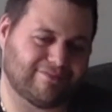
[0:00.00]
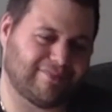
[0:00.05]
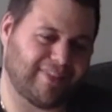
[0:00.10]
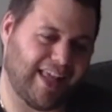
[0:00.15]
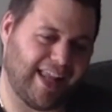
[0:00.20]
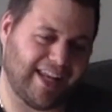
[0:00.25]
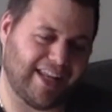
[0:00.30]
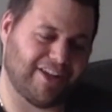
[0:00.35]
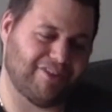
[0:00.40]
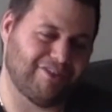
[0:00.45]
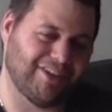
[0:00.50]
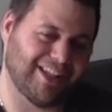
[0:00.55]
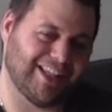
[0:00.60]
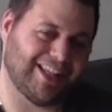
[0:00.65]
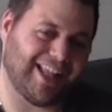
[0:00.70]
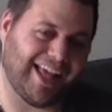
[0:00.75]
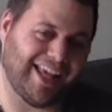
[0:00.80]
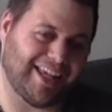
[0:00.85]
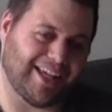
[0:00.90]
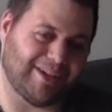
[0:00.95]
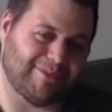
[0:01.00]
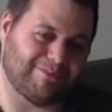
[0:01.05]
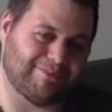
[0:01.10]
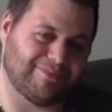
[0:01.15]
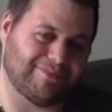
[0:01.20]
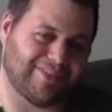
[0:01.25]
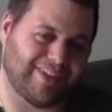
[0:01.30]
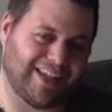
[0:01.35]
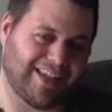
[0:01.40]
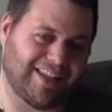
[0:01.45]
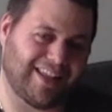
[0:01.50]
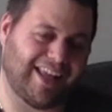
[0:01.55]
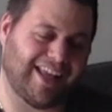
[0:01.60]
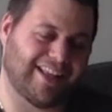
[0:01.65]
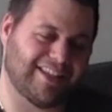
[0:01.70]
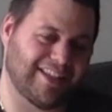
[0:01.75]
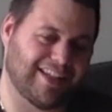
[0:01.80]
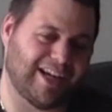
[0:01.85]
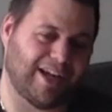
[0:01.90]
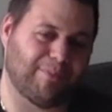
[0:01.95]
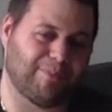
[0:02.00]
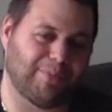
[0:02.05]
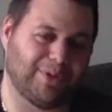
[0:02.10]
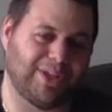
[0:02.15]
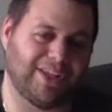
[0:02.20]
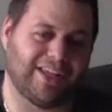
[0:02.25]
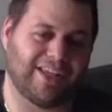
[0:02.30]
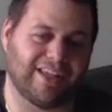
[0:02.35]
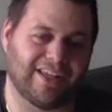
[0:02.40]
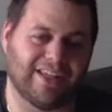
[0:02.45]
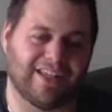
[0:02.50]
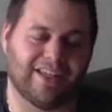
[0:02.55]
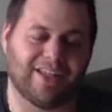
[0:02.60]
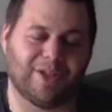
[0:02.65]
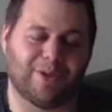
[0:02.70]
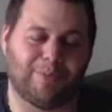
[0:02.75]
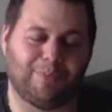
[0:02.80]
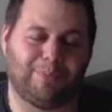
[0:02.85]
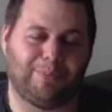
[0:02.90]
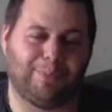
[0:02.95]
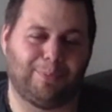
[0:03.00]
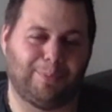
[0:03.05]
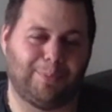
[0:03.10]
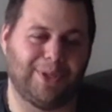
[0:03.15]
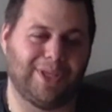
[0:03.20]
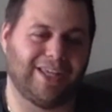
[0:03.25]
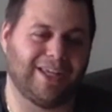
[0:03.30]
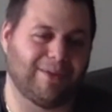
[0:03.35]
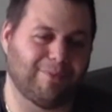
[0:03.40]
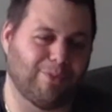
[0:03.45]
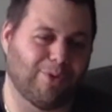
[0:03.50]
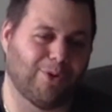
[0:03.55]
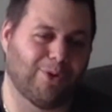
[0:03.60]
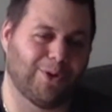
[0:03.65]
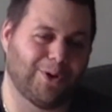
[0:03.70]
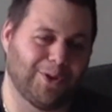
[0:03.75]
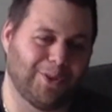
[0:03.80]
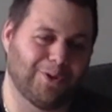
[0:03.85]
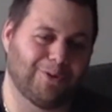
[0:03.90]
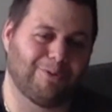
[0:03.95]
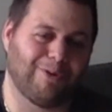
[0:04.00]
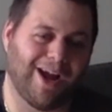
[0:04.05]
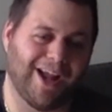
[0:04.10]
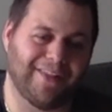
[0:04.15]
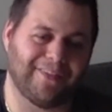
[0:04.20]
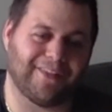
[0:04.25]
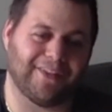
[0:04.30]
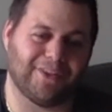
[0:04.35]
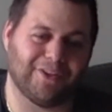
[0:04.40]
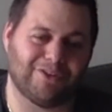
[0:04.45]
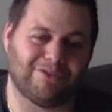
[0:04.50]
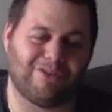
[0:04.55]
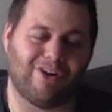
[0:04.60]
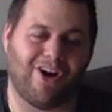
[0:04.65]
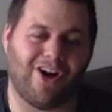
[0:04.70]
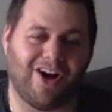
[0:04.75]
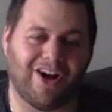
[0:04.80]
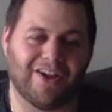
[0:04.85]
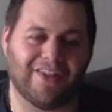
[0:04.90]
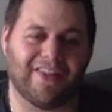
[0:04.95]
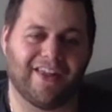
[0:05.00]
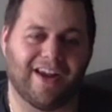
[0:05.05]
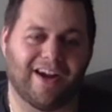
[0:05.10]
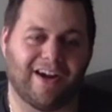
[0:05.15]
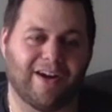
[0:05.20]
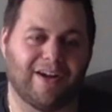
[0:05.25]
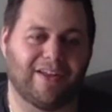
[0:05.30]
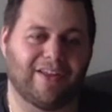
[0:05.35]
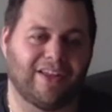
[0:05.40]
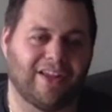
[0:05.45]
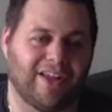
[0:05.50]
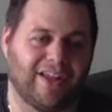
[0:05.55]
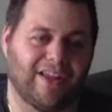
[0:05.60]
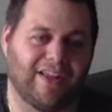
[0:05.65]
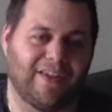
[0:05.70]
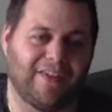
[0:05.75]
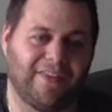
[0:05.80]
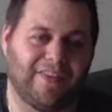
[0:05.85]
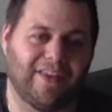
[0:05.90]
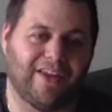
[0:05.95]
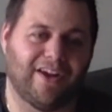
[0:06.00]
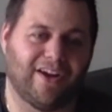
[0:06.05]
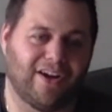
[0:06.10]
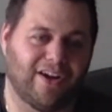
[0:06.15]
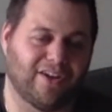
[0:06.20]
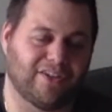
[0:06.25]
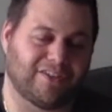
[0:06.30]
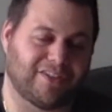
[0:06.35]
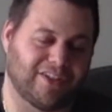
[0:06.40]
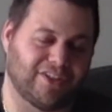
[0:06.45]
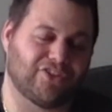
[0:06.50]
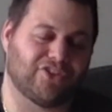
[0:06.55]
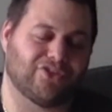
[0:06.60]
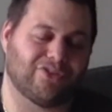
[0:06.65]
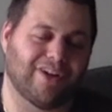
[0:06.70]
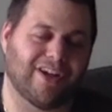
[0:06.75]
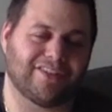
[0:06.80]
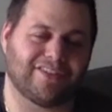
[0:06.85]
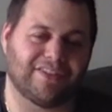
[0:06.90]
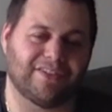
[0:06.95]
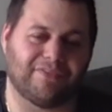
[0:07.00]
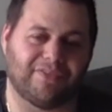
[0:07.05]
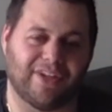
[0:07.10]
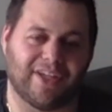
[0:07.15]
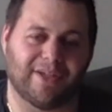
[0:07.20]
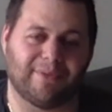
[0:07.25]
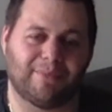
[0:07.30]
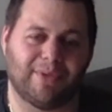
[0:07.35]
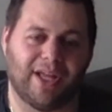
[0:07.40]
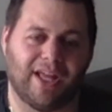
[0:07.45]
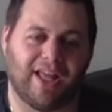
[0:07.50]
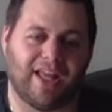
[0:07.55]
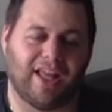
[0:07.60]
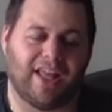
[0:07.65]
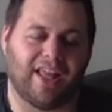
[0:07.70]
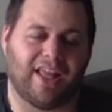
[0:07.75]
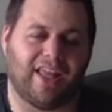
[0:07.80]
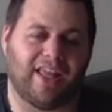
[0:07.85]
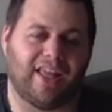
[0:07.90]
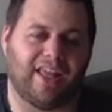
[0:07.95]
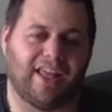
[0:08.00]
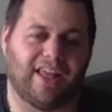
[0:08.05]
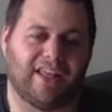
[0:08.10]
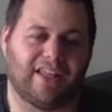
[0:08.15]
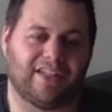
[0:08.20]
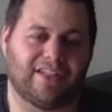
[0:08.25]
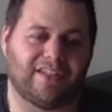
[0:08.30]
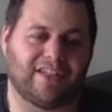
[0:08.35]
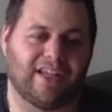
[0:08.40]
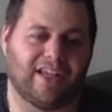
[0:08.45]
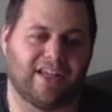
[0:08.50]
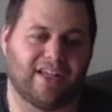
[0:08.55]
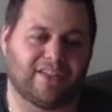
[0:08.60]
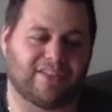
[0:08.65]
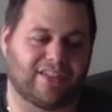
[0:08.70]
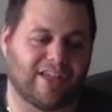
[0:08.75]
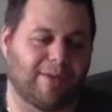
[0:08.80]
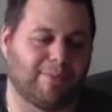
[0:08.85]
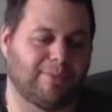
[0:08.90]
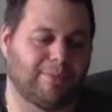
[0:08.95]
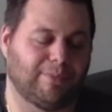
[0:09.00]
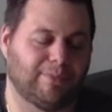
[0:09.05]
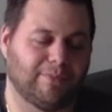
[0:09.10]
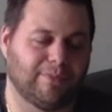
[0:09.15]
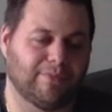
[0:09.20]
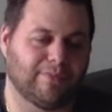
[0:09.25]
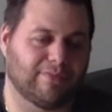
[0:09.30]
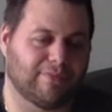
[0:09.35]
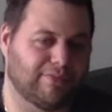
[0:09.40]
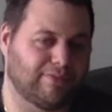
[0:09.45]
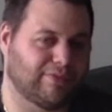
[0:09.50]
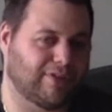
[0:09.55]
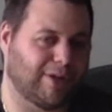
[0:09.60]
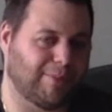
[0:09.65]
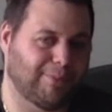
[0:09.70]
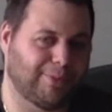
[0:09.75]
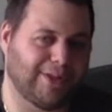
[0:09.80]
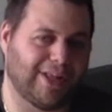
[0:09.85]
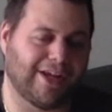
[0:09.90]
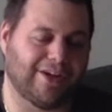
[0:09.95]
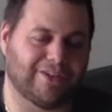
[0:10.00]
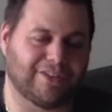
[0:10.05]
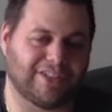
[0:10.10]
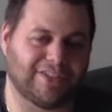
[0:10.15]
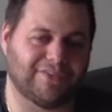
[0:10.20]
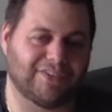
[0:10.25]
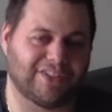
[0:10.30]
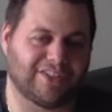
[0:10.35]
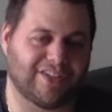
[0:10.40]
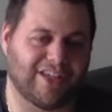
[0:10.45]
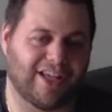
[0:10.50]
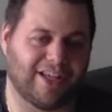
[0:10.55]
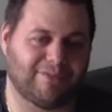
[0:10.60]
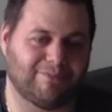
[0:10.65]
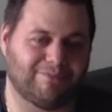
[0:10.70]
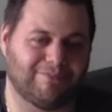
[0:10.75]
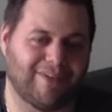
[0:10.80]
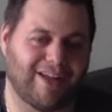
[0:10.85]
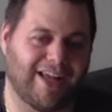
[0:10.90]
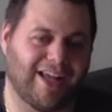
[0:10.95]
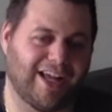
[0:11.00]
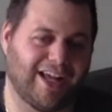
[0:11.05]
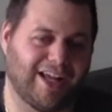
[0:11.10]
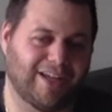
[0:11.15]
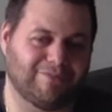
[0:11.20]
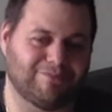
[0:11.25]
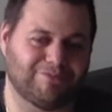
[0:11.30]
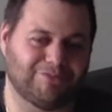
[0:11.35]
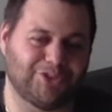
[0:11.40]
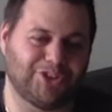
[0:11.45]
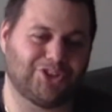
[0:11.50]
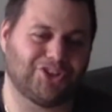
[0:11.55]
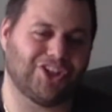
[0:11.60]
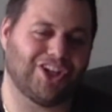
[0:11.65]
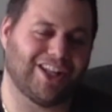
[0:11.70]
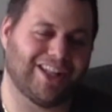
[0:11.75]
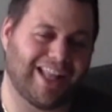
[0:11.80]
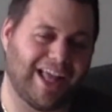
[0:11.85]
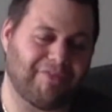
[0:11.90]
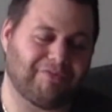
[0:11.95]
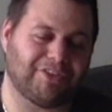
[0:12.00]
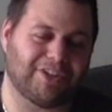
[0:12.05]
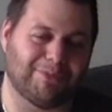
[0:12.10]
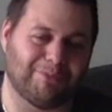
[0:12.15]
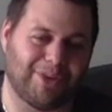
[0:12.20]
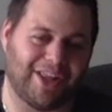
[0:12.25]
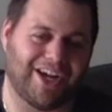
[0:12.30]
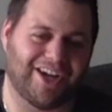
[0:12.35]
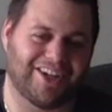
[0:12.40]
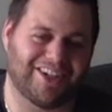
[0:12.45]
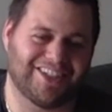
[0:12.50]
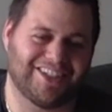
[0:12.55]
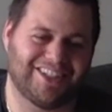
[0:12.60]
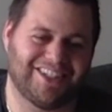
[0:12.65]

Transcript: they didn't really like him, and they ended up being more in the right than the wrong there in their distrust of him. And some players even said, we should have left him there.